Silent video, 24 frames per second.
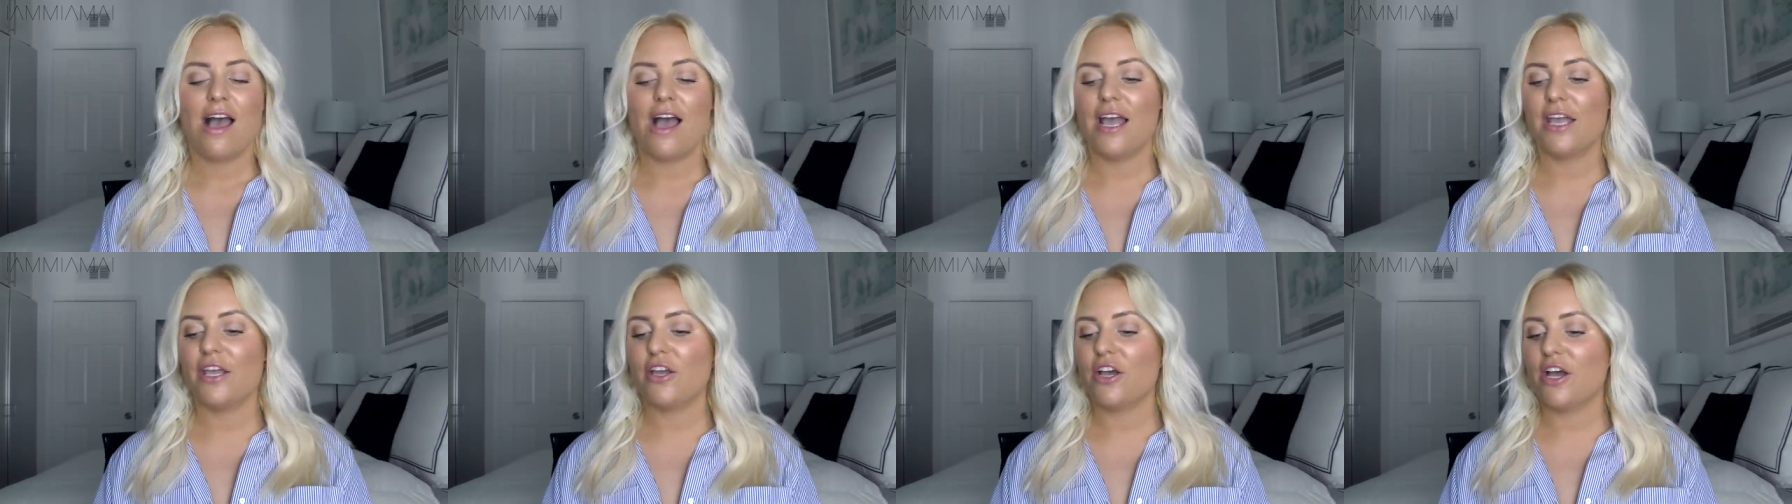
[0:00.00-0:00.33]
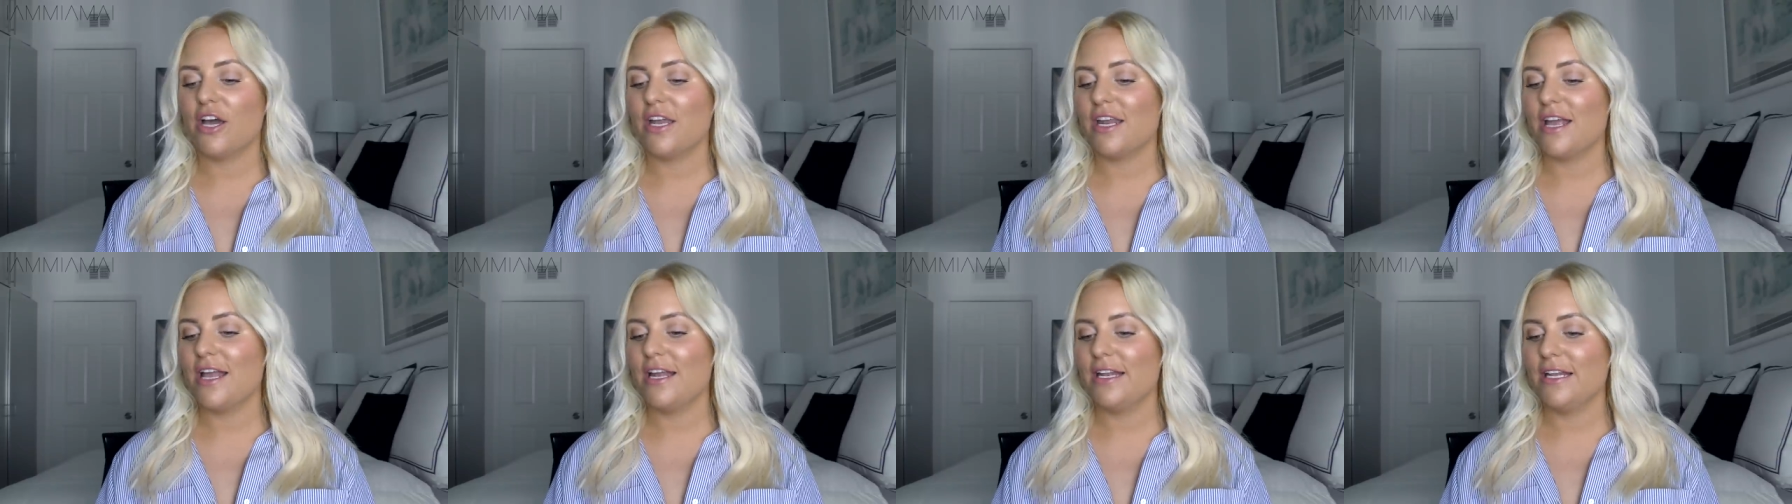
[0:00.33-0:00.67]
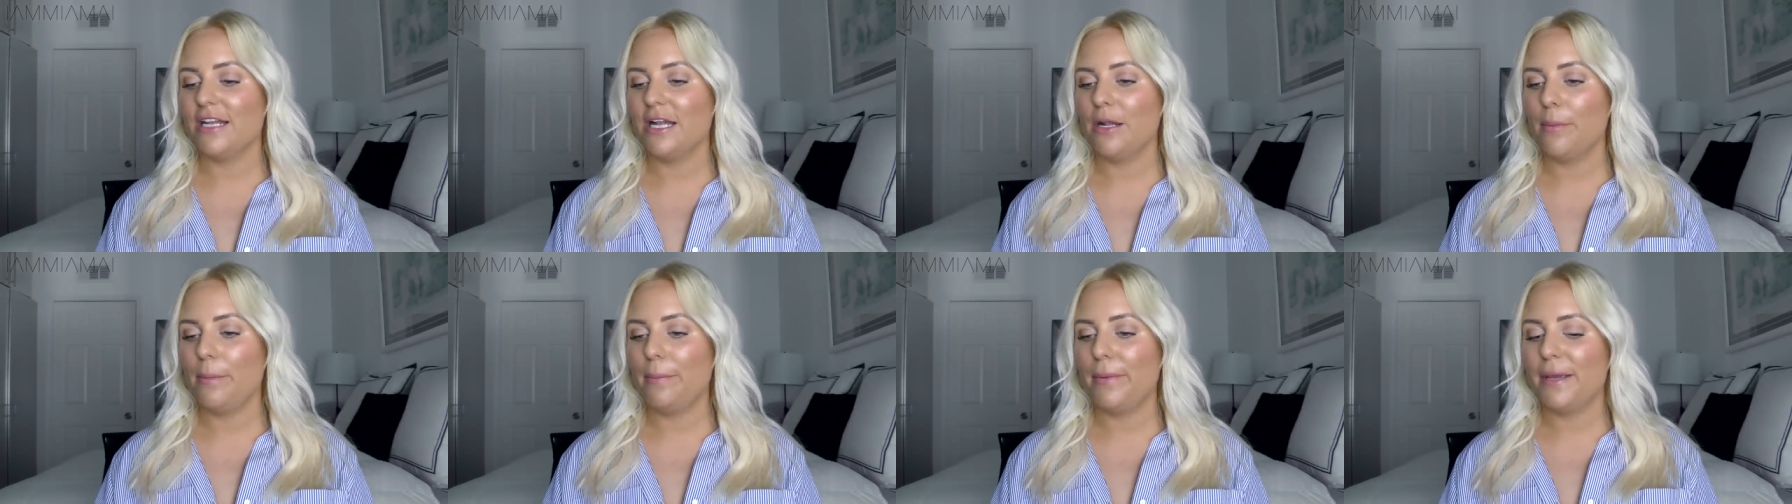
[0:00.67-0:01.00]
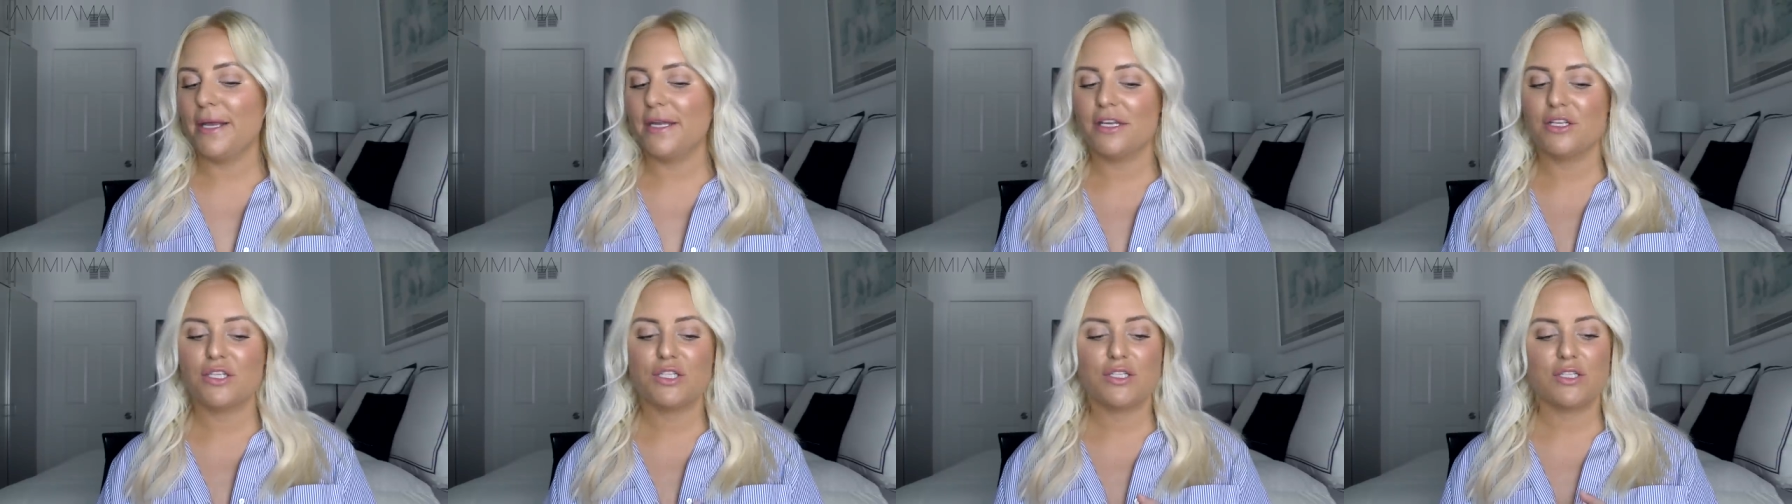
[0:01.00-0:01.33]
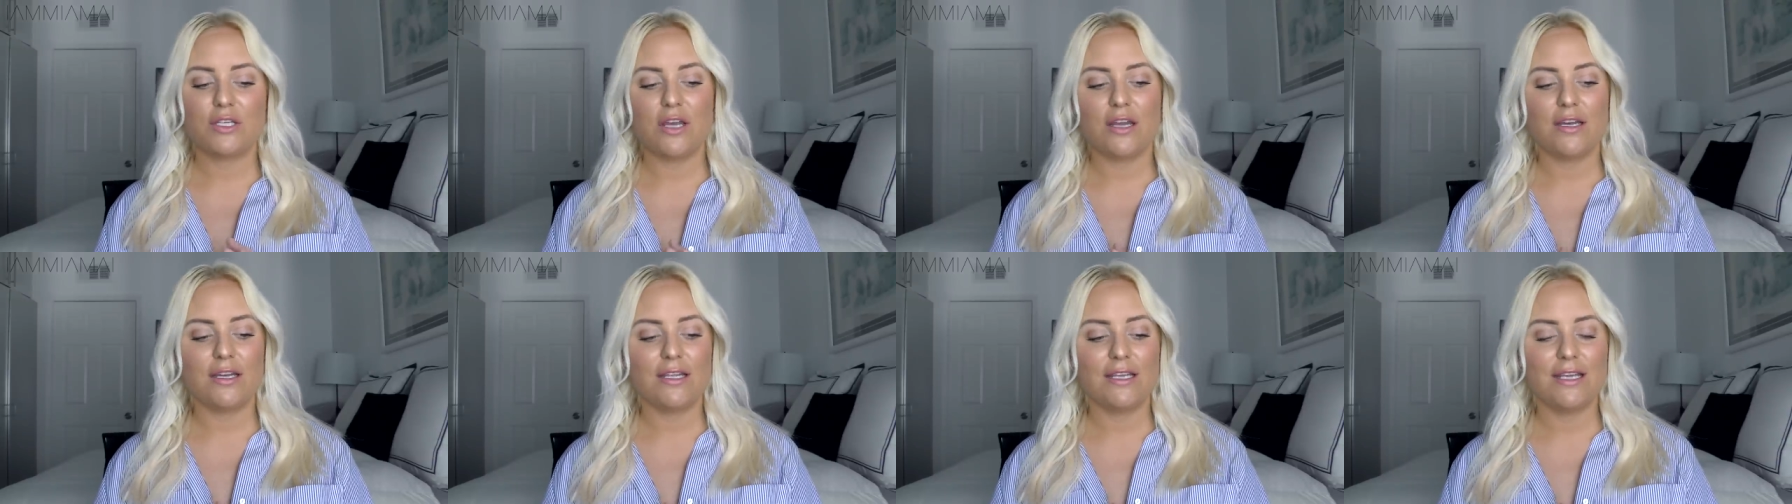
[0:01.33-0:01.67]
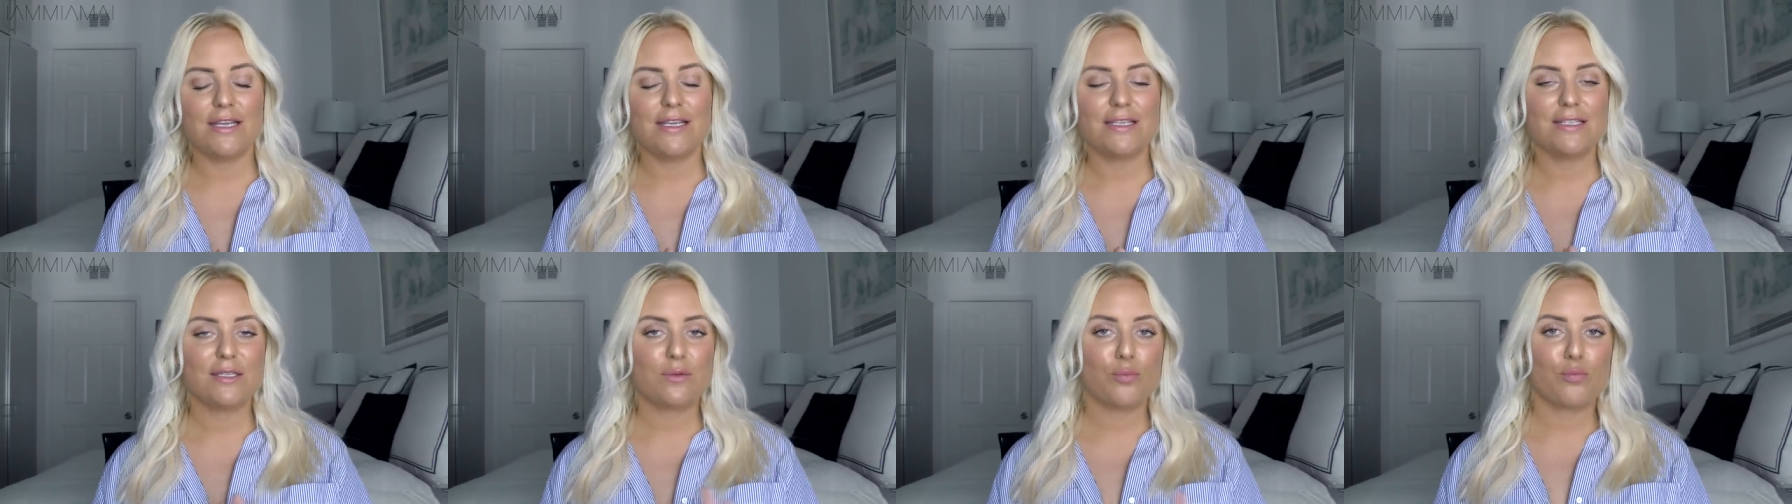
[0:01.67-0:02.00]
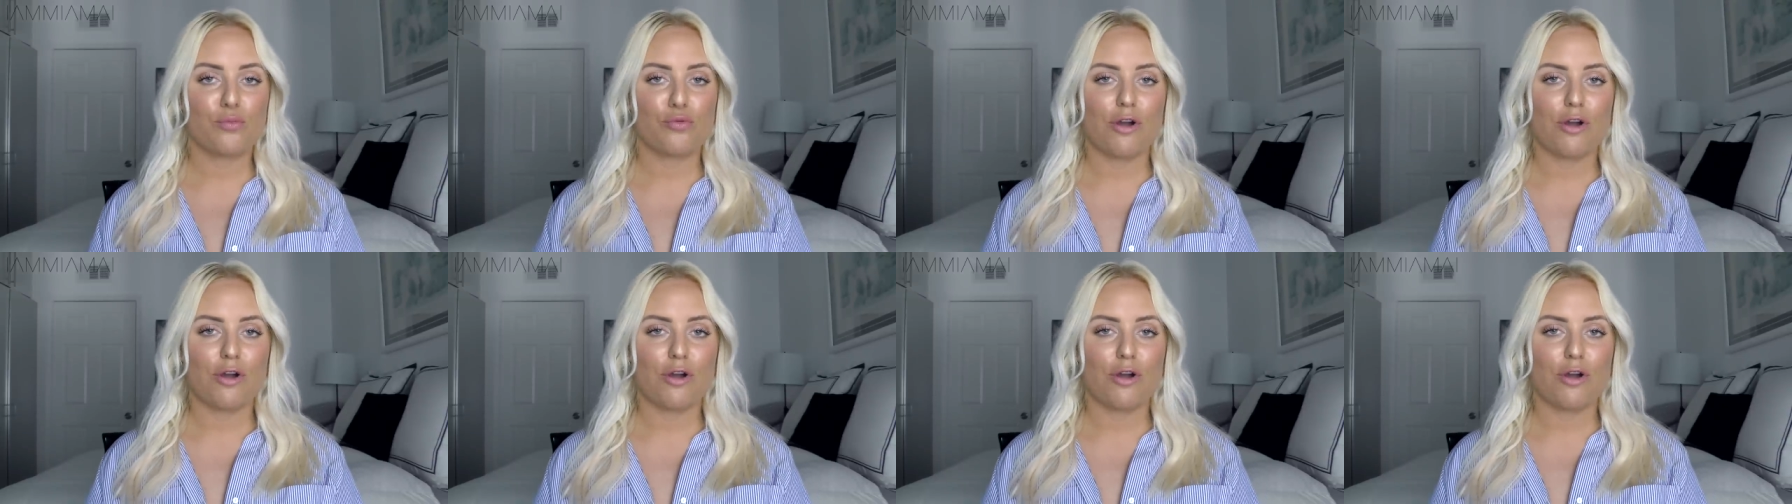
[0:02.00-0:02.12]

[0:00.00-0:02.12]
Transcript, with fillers: I got a little bit sun-kissed